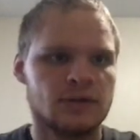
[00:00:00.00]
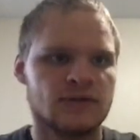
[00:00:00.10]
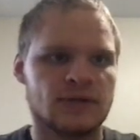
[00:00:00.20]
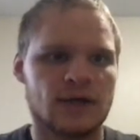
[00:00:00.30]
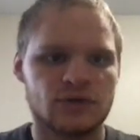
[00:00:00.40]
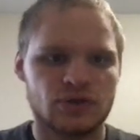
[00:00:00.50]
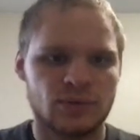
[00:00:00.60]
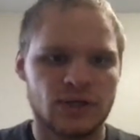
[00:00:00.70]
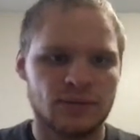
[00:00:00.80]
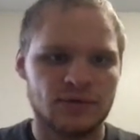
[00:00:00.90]
So now we should
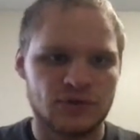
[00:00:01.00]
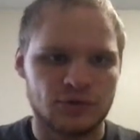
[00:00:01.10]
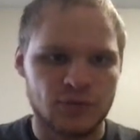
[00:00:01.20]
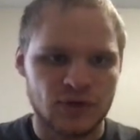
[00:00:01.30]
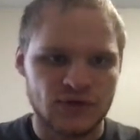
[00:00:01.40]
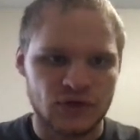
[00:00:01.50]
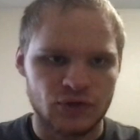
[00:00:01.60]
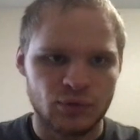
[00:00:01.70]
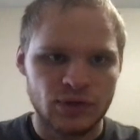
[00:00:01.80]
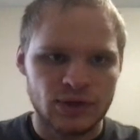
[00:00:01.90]
be able to post a new
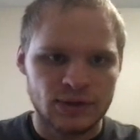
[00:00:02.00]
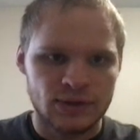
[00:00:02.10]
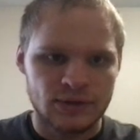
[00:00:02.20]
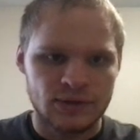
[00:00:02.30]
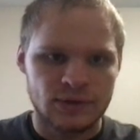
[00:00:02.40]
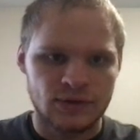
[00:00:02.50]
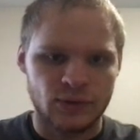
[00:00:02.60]
book to our